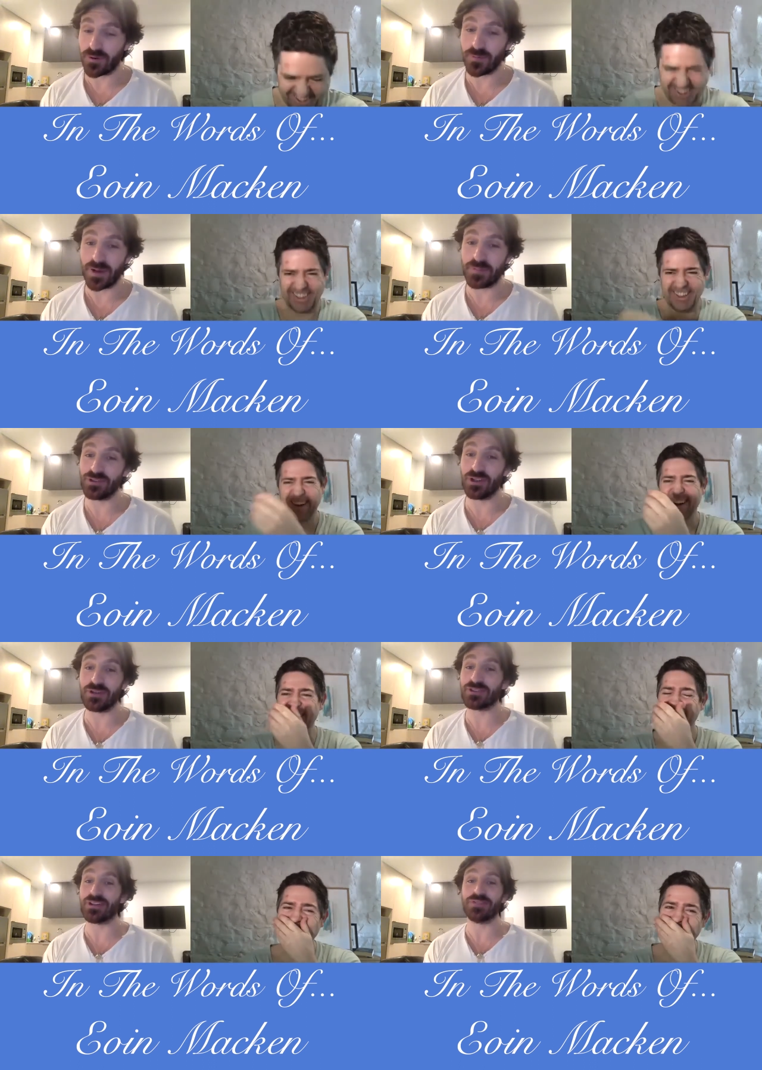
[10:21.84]
Speaker 1: for my
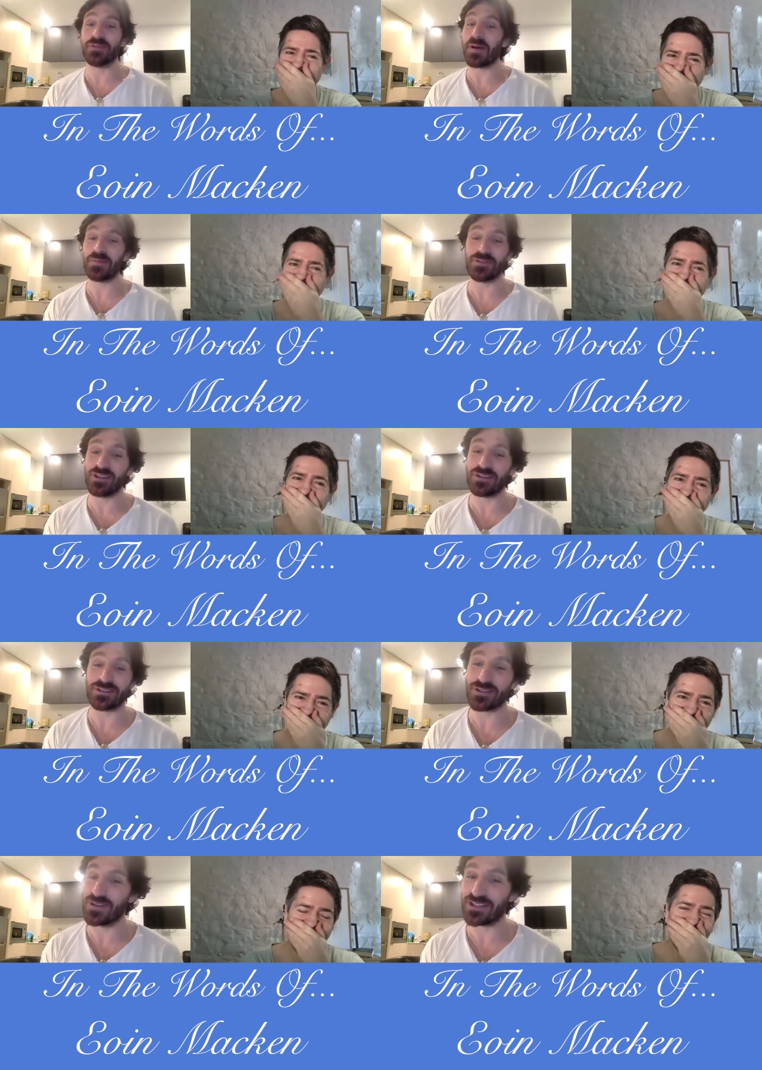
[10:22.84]
producer, for my
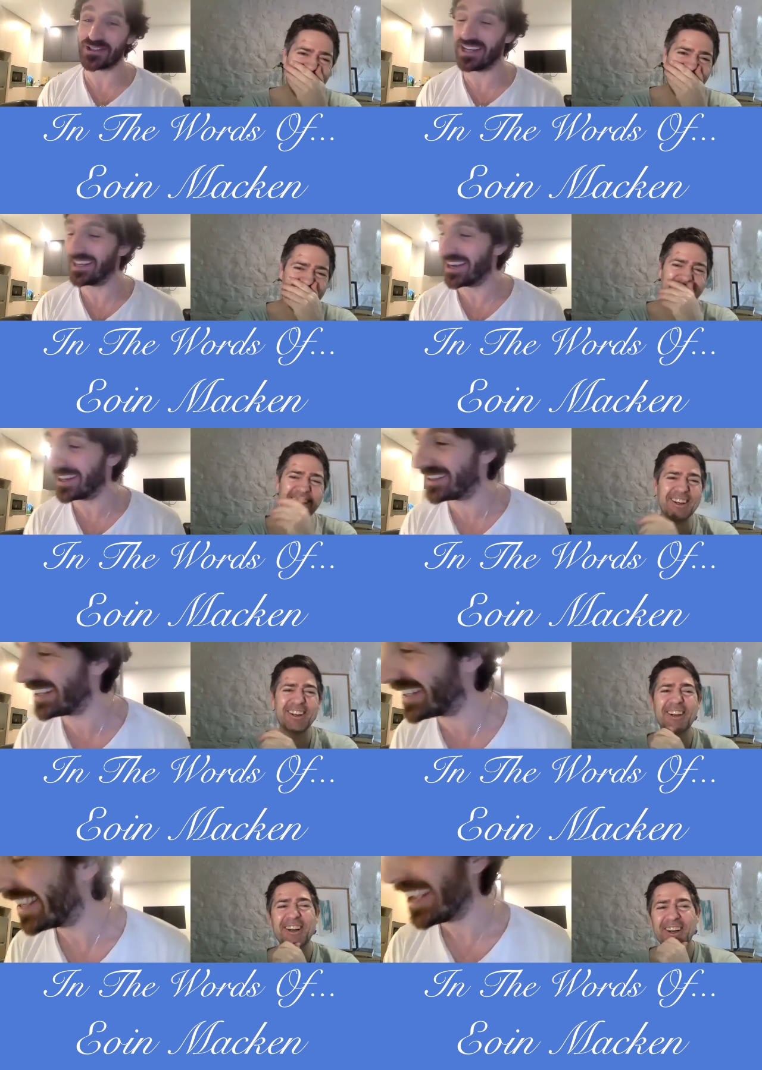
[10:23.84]
producer, Richie, I
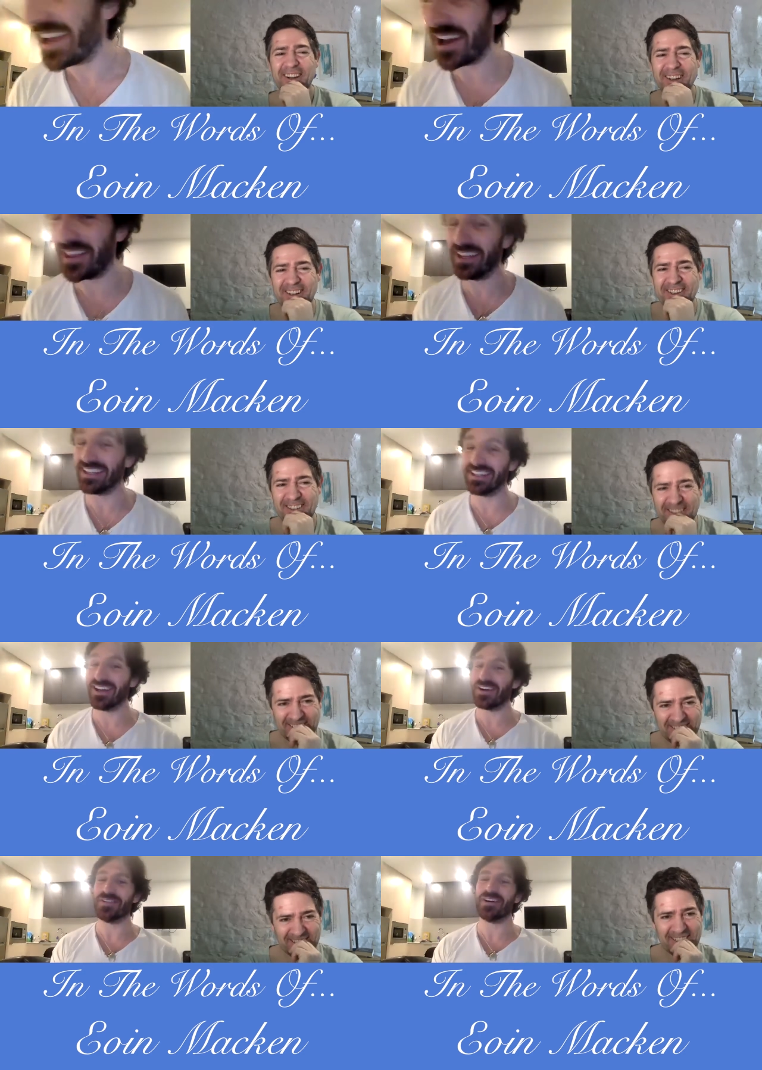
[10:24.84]
think, I think, you
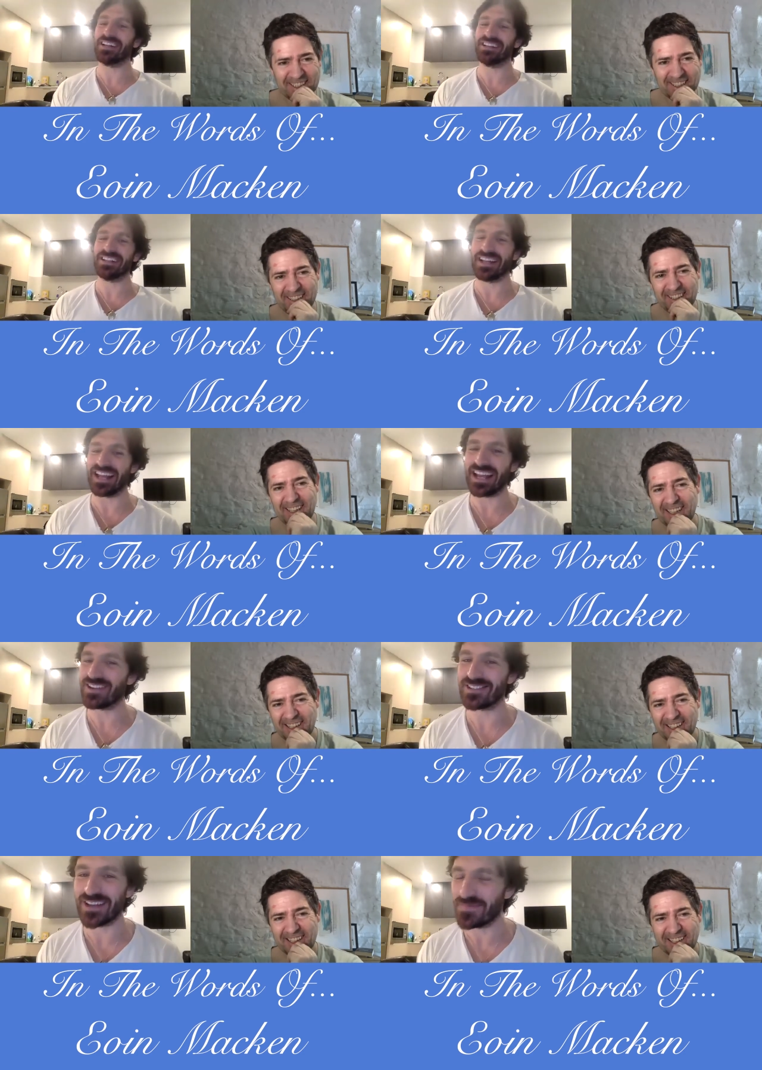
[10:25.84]
know what, it, it
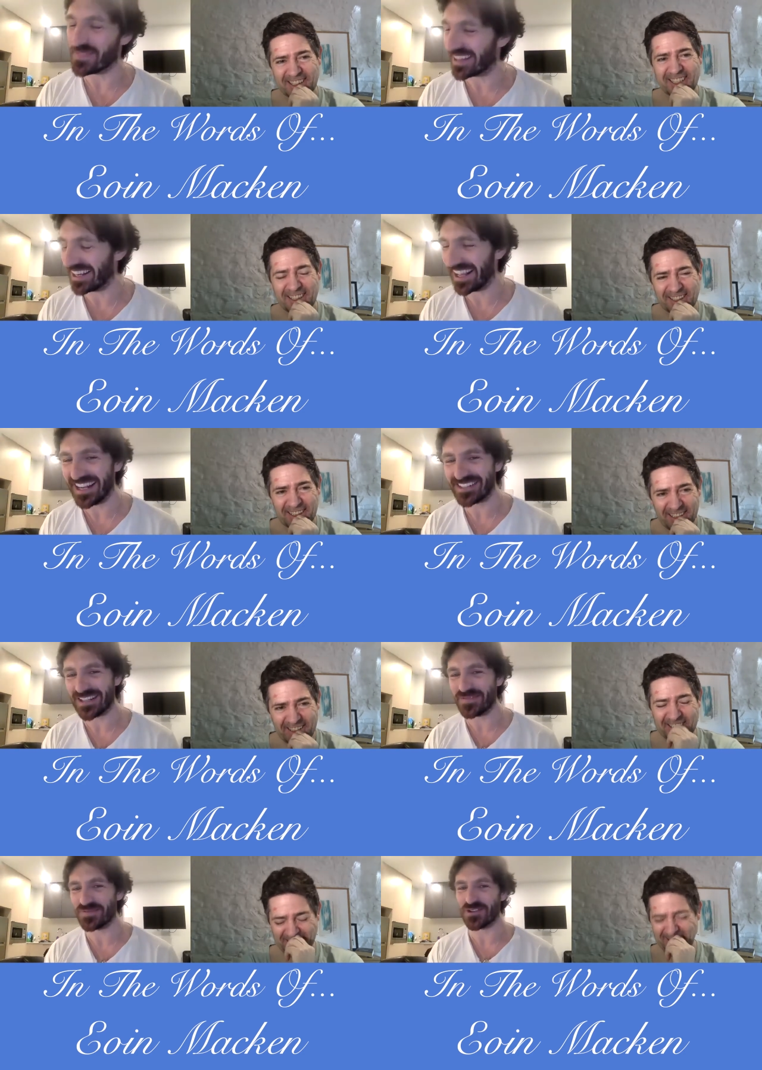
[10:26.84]
aged him. It aged
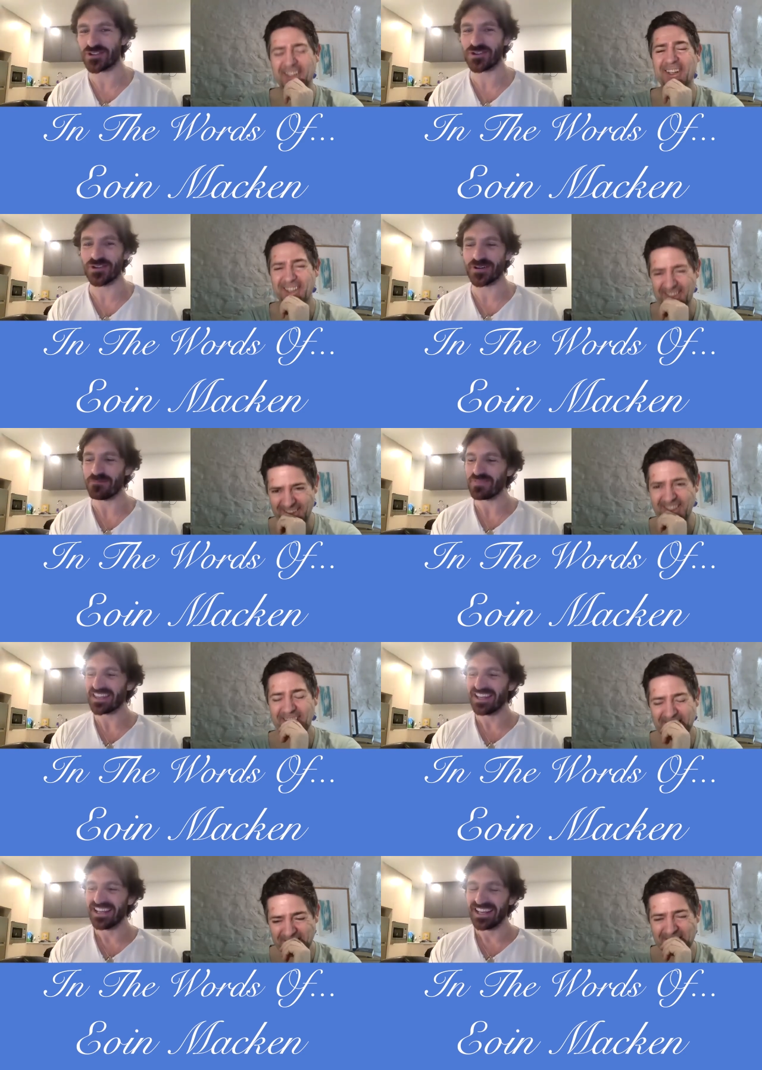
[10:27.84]
him for sure.
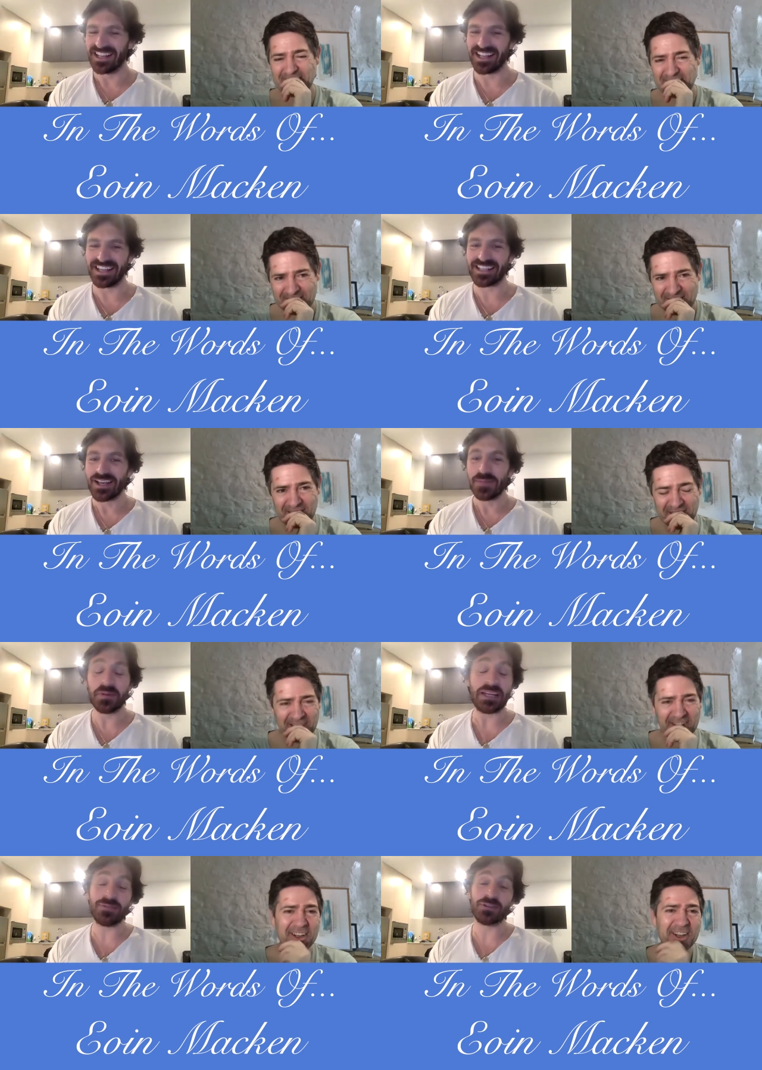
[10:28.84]
Like,
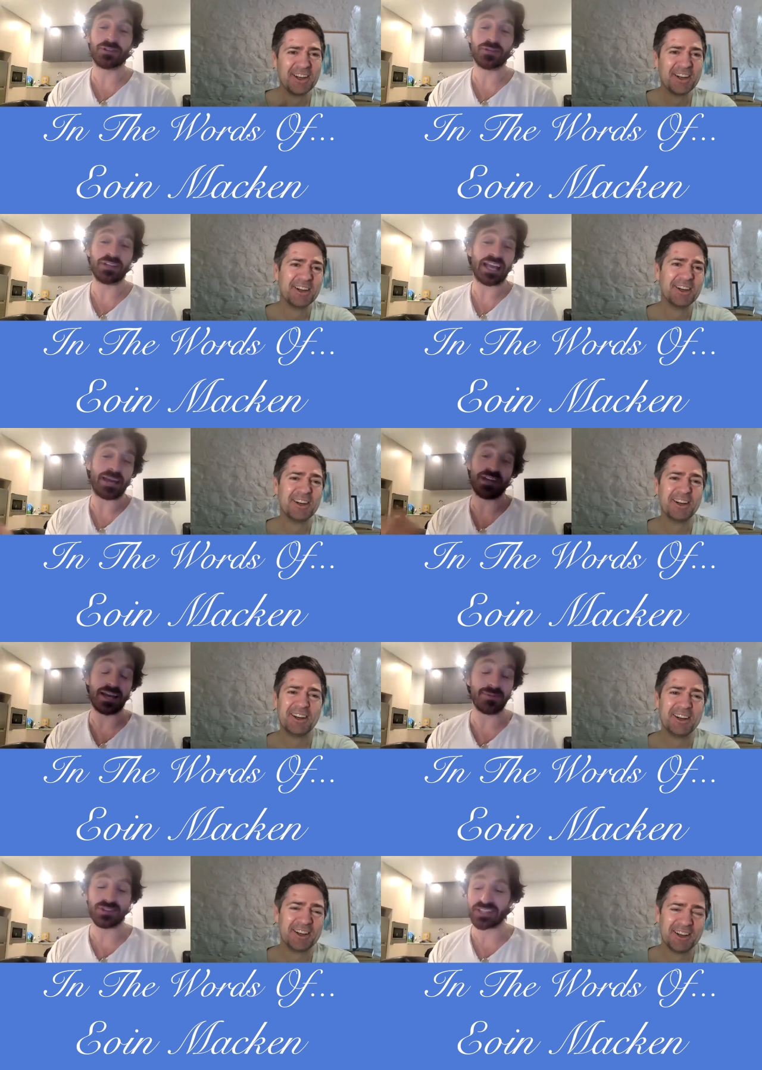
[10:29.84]
but even stuff like em,
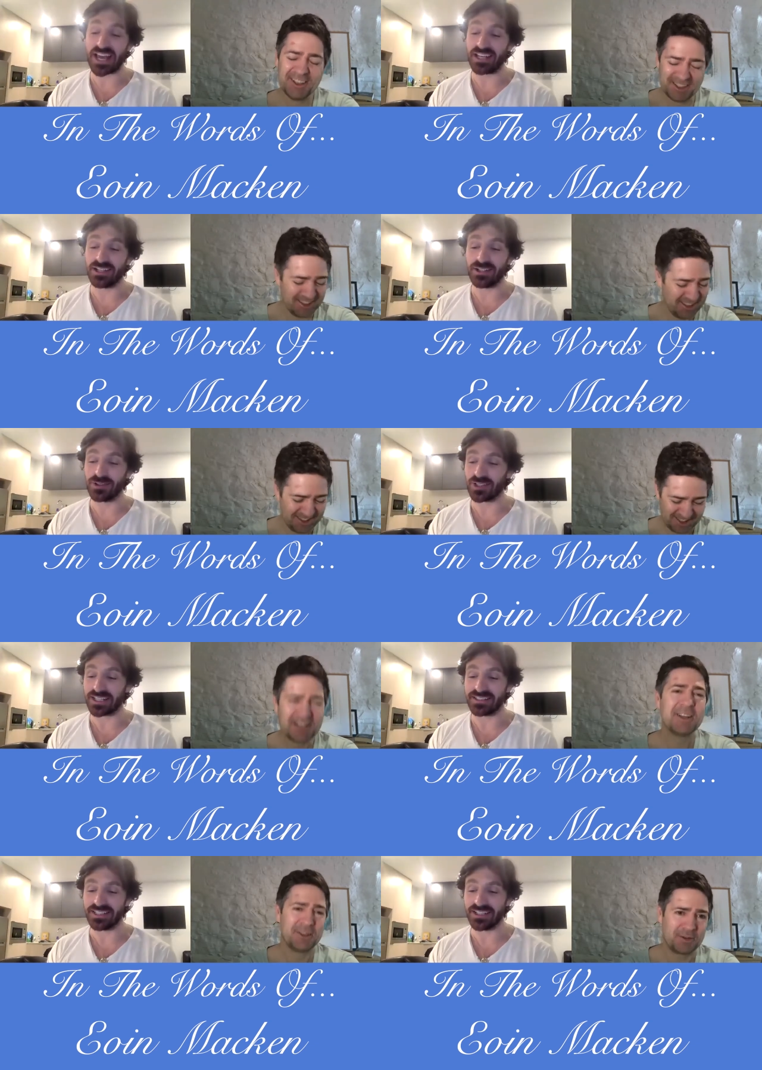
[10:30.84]
Emmett Scanlon, who's like
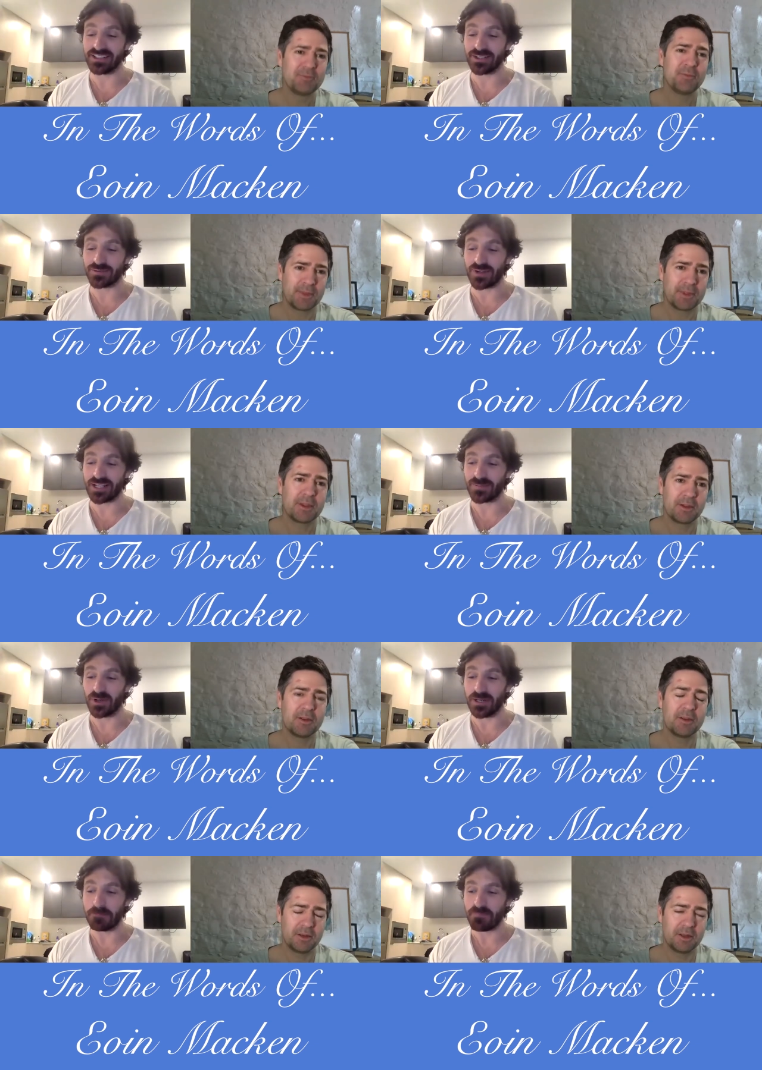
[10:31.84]
a dear, dear friend of
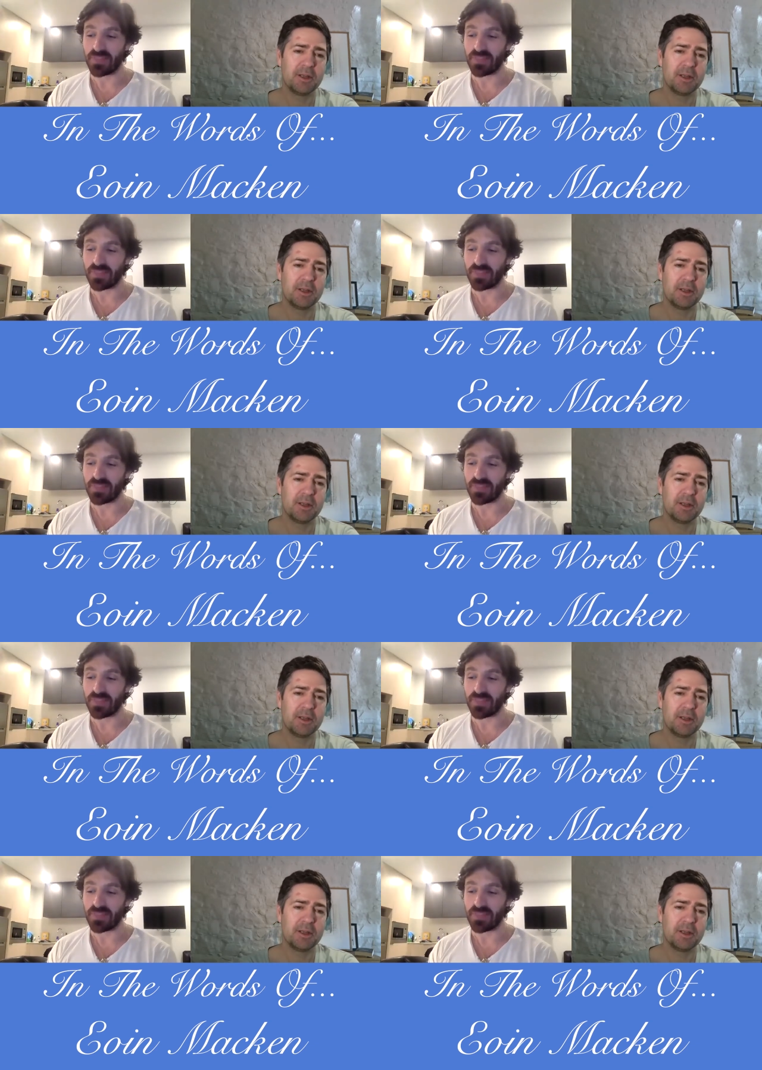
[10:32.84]
mine,